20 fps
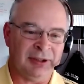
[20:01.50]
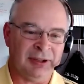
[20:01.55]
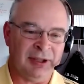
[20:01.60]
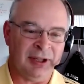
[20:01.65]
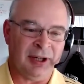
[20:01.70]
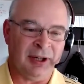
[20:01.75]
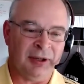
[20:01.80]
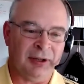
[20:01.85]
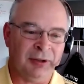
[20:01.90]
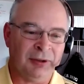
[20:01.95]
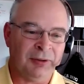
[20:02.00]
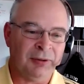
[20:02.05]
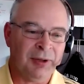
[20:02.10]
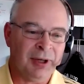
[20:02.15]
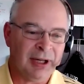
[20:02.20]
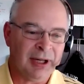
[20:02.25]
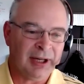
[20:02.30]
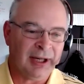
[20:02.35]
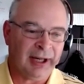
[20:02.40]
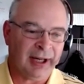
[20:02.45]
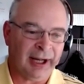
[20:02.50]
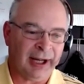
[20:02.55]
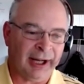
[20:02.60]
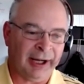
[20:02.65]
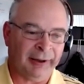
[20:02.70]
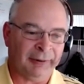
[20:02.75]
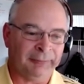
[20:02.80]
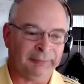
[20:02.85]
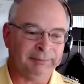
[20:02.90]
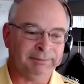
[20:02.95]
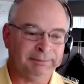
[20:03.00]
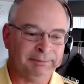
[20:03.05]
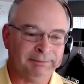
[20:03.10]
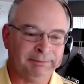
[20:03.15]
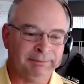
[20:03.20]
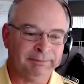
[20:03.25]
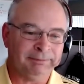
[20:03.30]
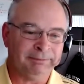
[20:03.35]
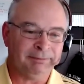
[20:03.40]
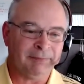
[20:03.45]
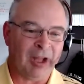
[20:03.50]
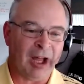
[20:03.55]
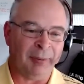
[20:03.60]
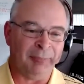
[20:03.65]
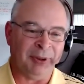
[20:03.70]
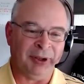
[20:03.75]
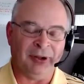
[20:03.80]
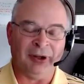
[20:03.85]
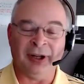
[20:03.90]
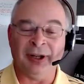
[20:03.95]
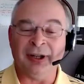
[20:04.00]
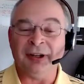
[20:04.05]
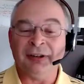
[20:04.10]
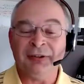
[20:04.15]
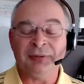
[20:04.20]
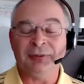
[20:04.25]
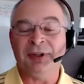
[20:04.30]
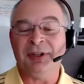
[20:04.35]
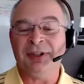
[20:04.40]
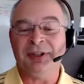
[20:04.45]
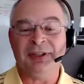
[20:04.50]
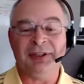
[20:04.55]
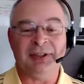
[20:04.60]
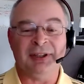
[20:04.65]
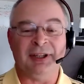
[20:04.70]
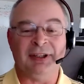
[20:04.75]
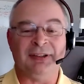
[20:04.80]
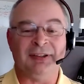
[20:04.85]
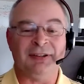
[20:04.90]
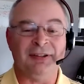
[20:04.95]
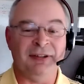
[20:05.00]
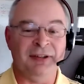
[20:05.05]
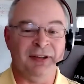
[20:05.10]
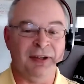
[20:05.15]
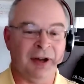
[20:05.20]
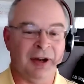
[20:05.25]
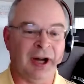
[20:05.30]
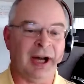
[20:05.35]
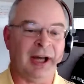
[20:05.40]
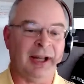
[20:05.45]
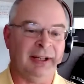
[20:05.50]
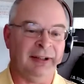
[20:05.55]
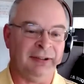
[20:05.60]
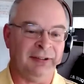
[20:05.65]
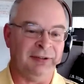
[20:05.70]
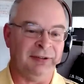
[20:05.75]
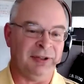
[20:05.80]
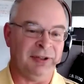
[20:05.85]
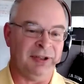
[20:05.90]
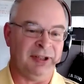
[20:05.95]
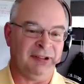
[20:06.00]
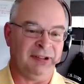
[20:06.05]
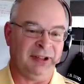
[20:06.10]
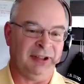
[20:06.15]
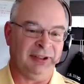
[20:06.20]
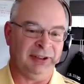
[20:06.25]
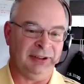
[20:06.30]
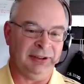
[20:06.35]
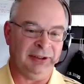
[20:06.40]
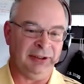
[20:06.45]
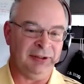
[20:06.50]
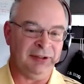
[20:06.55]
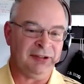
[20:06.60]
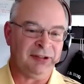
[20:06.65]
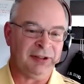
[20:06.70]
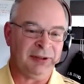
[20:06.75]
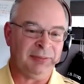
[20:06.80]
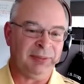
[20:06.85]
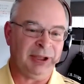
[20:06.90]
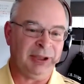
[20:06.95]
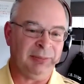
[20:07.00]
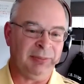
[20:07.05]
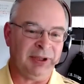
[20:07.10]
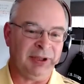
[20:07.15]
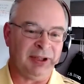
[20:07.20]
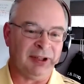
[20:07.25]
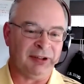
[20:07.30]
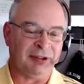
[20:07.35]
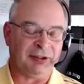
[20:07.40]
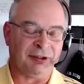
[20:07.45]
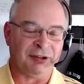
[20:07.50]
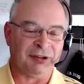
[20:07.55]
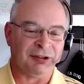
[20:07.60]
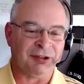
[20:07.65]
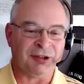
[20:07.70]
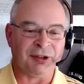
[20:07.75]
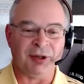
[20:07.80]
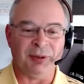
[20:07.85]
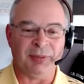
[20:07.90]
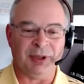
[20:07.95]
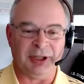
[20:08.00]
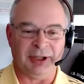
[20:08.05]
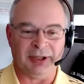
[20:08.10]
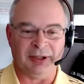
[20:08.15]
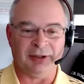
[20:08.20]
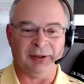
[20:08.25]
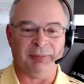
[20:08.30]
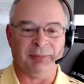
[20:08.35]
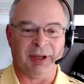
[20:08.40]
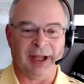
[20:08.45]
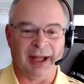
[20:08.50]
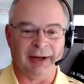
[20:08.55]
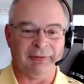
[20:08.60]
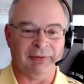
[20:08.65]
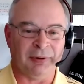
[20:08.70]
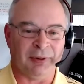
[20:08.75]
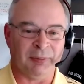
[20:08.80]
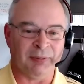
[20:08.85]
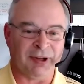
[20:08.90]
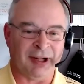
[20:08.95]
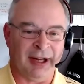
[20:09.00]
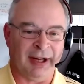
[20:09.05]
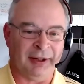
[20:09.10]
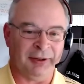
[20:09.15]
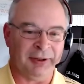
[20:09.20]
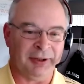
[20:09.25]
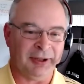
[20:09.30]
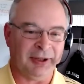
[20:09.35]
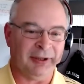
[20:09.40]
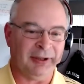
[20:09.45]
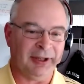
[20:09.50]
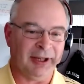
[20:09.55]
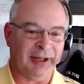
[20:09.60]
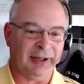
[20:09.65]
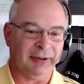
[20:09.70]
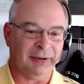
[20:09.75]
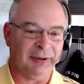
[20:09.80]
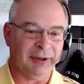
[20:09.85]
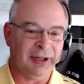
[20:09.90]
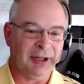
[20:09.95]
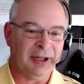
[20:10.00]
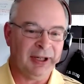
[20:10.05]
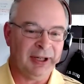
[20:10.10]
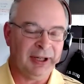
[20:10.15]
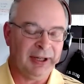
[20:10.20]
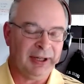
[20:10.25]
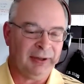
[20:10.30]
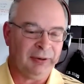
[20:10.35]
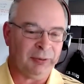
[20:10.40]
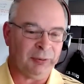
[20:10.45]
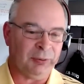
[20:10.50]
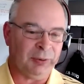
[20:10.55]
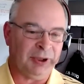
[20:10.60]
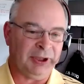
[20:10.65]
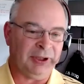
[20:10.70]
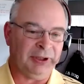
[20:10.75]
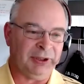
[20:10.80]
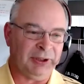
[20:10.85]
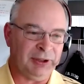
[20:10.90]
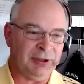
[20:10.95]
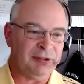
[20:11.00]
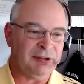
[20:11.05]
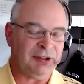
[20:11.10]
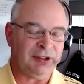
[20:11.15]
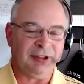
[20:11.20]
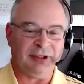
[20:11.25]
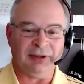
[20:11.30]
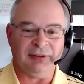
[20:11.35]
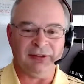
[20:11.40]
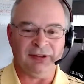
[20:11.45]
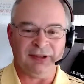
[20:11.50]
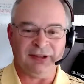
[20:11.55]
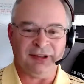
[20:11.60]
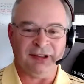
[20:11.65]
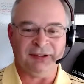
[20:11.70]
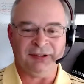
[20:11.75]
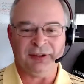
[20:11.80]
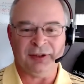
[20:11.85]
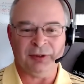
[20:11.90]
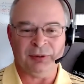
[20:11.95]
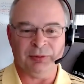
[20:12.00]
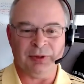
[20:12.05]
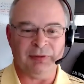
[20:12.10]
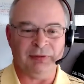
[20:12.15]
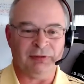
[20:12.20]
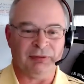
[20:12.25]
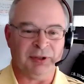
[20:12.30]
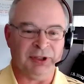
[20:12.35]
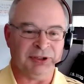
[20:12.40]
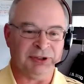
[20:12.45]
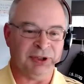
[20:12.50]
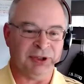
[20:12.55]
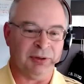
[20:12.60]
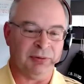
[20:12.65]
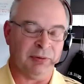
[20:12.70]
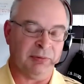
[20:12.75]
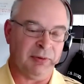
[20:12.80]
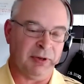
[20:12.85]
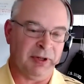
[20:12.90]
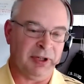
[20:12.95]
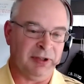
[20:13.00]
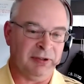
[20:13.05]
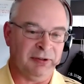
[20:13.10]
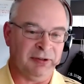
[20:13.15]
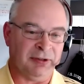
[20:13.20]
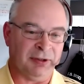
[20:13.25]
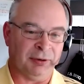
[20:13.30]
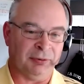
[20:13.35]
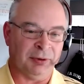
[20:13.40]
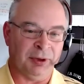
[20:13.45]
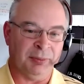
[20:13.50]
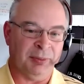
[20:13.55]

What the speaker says: I'll be honest with you, it's not as good as it used to be because there's so many other platforms out there now. We used to use Cisco. We've switched over. We use Aruba Networks now. So